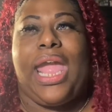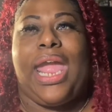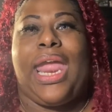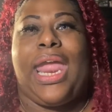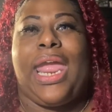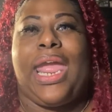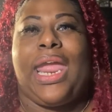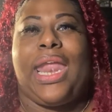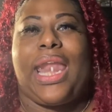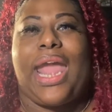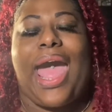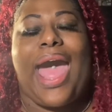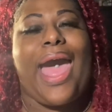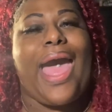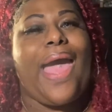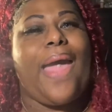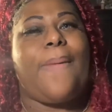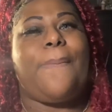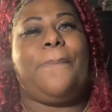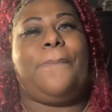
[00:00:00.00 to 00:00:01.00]
And
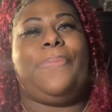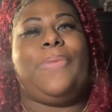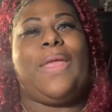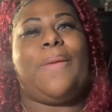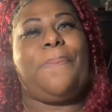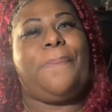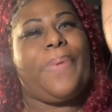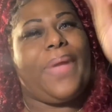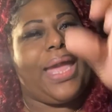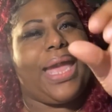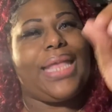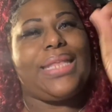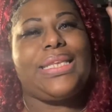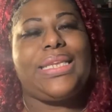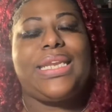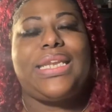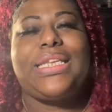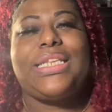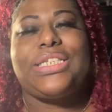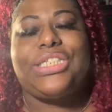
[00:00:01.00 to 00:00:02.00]
I
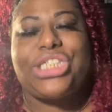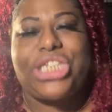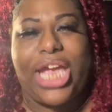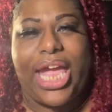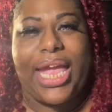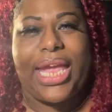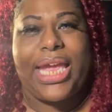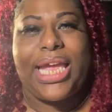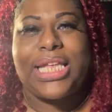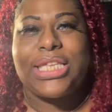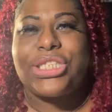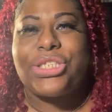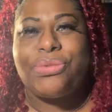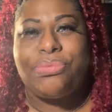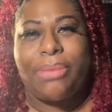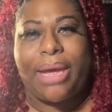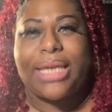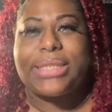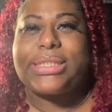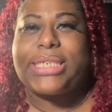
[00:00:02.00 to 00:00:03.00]
deposited the check
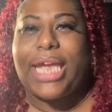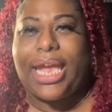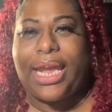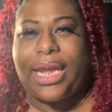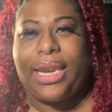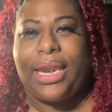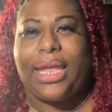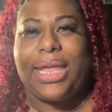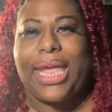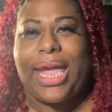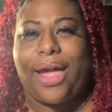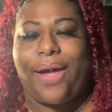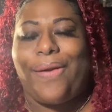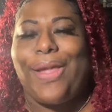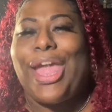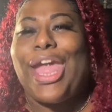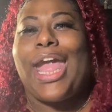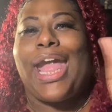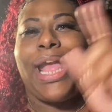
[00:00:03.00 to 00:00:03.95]
into my checking account.